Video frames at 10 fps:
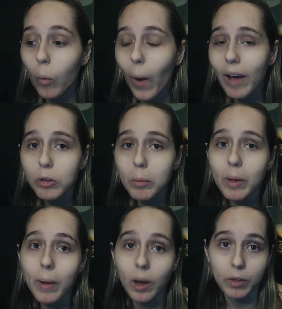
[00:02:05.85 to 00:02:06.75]
So after I
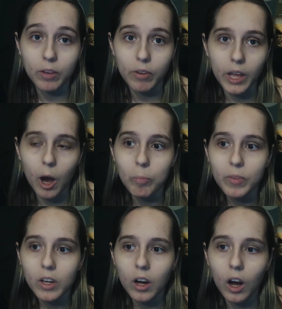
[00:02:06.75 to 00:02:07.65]
made my update video,
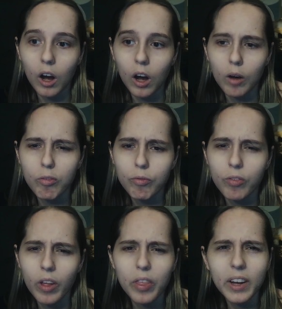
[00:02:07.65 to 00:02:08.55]
I
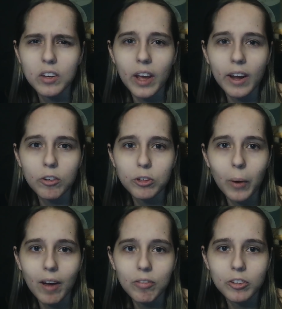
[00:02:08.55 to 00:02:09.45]
think a day or
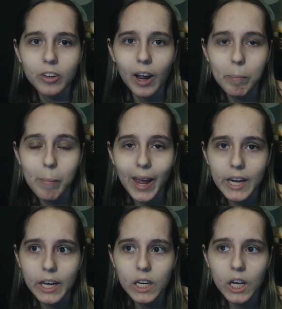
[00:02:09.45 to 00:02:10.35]
two after I
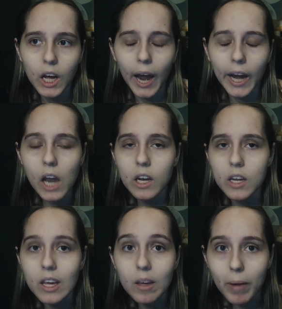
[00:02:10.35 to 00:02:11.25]
made it, I got
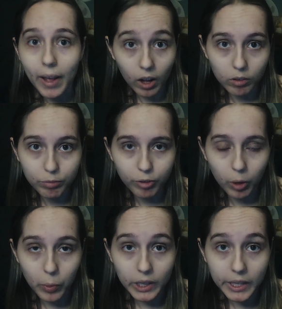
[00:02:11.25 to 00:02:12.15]
an email
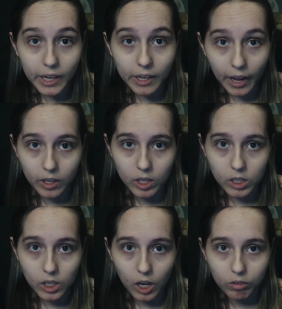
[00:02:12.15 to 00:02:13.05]
from the lead
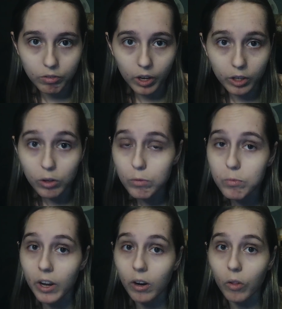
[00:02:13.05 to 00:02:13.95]
editor of a
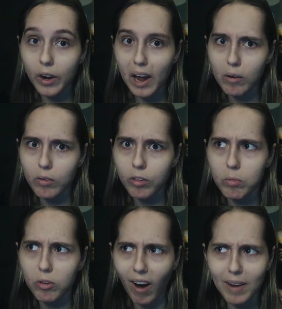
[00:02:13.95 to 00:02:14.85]
YouTube channel that I
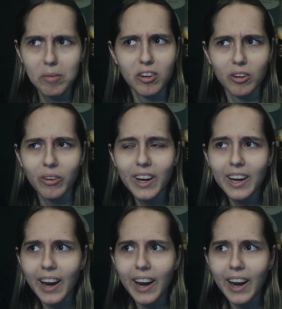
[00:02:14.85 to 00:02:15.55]
subscribed to